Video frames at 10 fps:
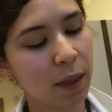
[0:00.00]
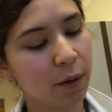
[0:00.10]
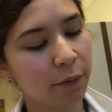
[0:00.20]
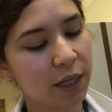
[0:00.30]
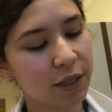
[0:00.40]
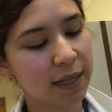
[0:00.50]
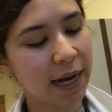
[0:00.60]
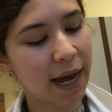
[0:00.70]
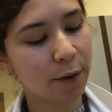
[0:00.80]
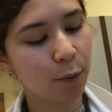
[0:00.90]
We are just going
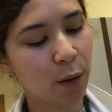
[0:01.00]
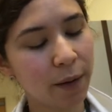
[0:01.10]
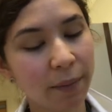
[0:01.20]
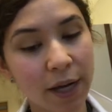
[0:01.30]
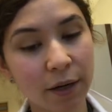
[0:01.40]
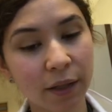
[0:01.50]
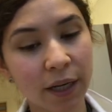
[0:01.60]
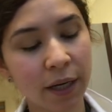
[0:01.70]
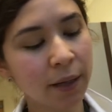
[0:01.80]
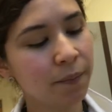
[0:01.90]
to add 1
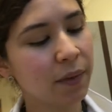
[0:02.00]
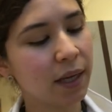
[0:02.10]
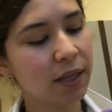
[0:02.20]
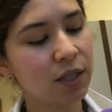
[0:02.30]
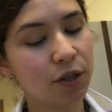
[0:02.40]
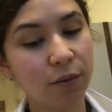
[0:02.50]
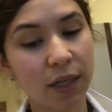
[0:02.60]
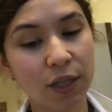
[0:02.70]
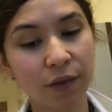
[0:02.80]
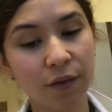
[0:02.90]
microliter into
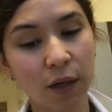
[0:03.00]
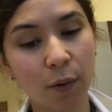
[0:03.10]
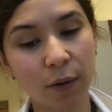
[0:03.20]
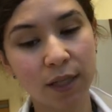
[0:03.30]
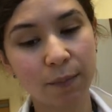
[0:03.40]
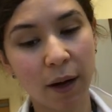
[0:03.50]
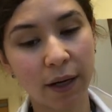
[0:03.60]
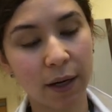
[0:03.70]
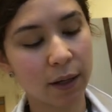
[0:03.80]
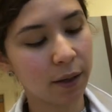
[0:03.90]
each of the
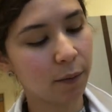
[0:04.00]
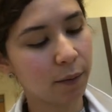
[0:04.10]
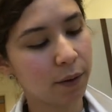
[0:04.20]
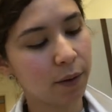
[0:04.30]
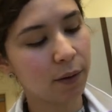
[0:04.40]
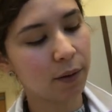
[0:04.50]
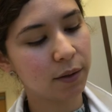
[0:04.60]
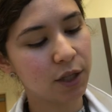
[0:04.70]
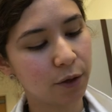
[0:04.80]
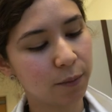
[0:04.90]
corresponding
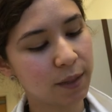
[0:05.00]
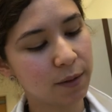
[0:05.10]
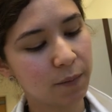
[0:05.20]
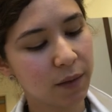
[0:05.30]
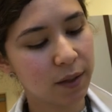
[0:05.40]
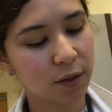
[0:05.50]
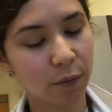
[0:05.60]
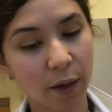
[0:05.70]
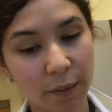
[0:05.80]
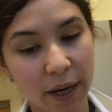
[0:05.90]
tubes. So
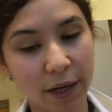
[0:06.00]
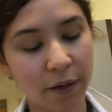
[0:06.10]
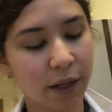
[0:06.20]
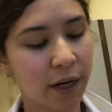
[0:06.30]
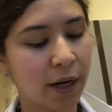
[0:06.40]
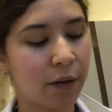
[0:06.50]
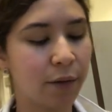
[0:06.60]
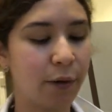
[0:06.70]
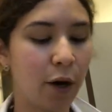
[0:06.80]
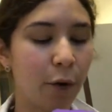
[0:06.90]
1 microliter, you
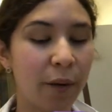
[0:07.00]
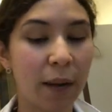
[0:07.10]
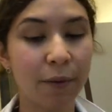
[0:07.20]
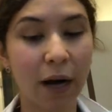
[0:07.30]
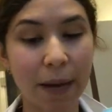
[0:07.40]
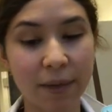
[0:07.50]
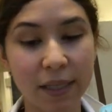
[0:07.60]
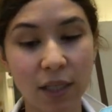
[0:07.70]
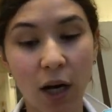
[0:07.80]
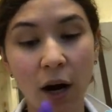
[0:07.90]
would open up your
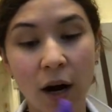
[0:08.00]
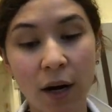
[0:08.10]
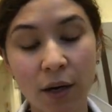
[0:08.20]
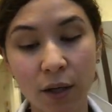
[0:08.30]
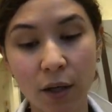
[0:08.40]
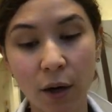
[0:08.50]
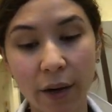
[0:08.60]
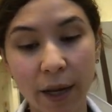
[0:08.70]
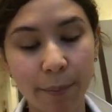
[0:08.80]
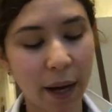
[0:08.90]
iPCR, go
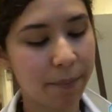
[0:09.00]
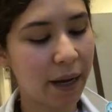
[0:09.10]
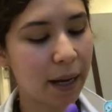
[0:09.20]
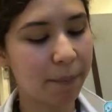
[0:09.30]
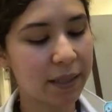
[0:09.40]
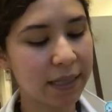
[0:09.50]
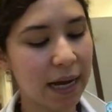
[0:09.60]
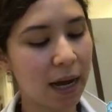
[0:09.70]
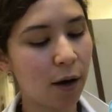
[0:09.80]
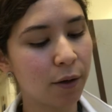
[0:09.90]
in, pipette up and
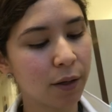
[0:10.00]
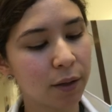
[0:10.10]
down,